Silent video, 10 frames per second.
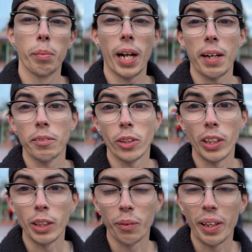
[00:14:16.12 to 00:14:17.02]
But after a
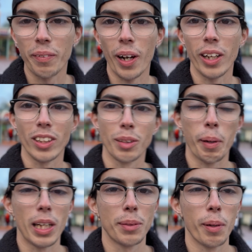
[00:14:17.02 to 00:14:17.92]
great ride on
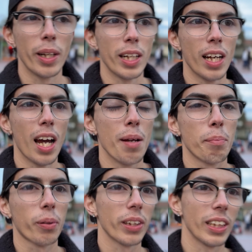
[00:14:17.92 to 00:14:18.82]
Splash Mountain, I'm
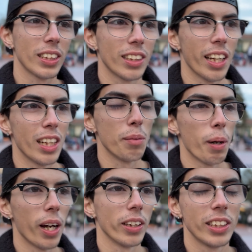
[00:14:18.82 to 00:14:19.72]
pretty excited
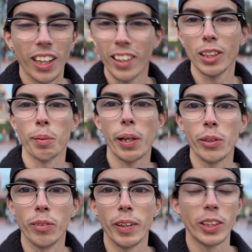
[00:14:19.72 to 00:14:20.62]
about Tiana's Bayou
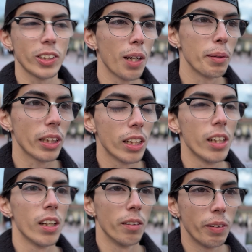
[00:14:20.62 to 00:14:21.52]
Adventure coming
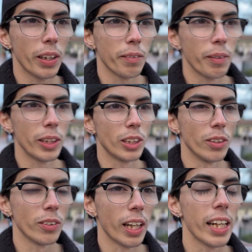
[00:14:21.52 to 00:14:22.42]
very, very
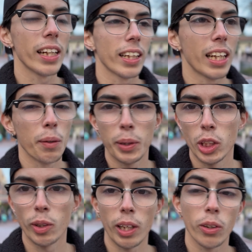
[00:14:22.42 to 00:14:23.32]
soon. And I can't wait to
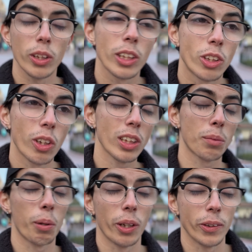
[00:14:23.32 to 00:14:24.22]
track all the construction
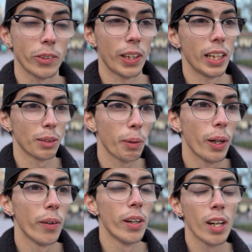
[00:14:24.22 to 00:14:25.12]
progress for that as
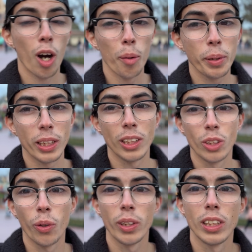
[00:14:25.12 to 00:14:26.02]
well. Hope you guys
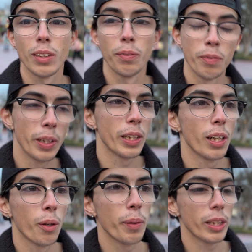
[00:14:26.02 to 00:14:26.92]
enjoyed this
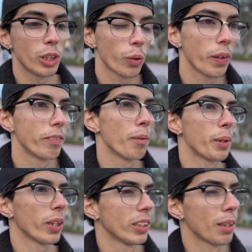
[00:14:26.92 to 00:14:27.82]
video. We enjoyed filming
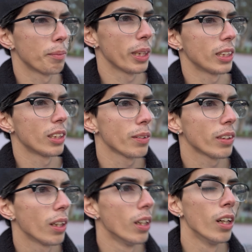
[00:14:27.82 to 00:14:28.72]
all these updates, doing
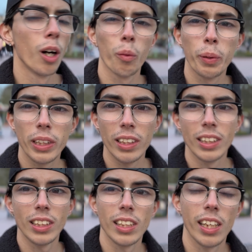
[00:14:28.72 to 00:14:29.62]
a, a weekly
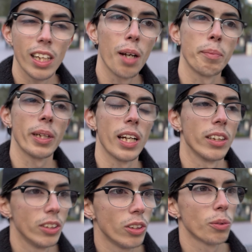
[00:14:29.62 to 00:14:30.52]
Disneyland update
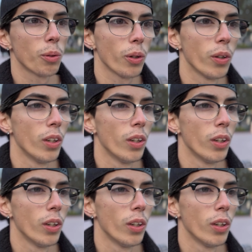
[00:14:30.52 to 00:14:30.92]
as usual.